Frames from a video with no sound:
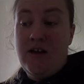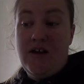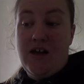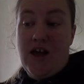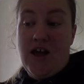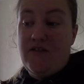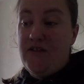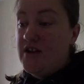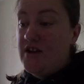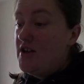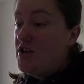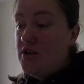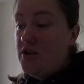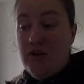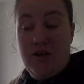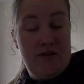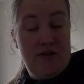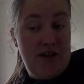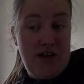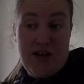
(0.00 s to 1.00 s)
And
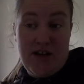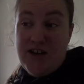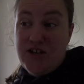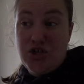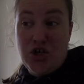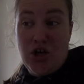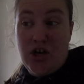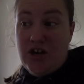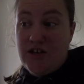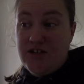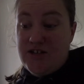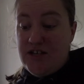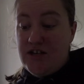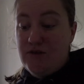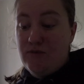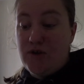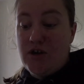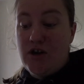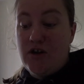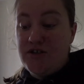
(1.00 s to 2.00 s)
the initial idea
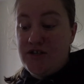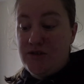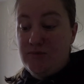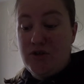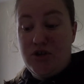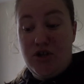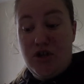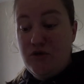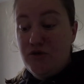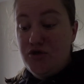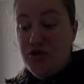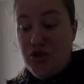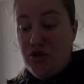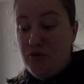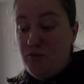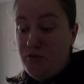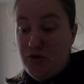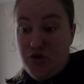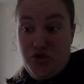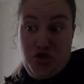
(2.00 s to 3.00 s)
regarding my
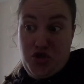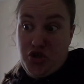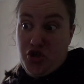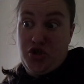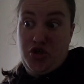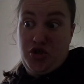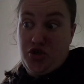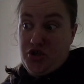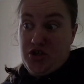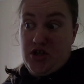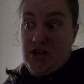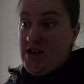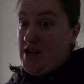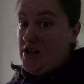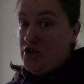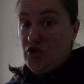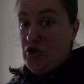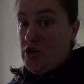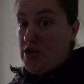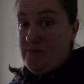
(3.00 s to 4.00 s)
YouTube was just to
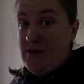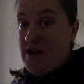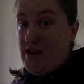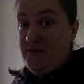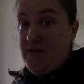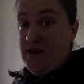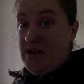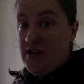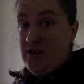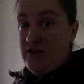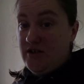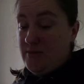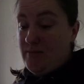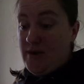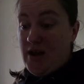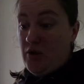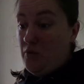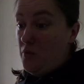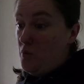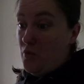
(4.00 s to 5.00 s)
literally make videos
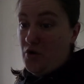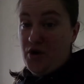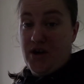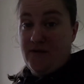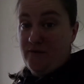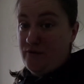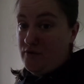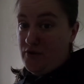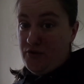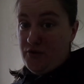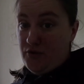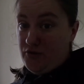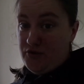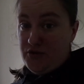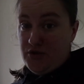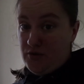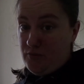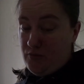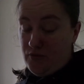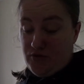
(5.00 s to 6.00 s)
about whatever I thought
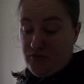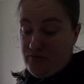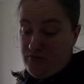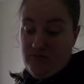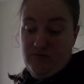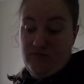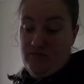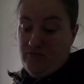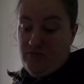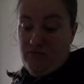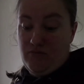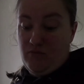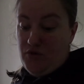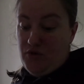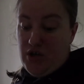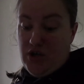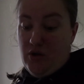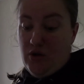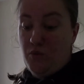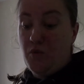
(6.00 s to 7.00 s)
I would
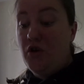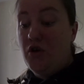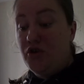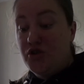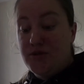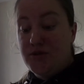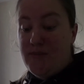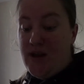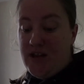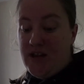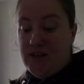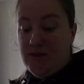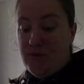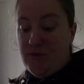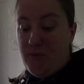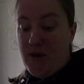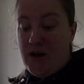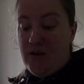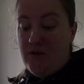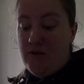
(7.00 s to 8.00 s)
want to make them
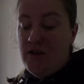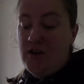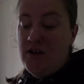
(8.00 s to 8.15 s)
about.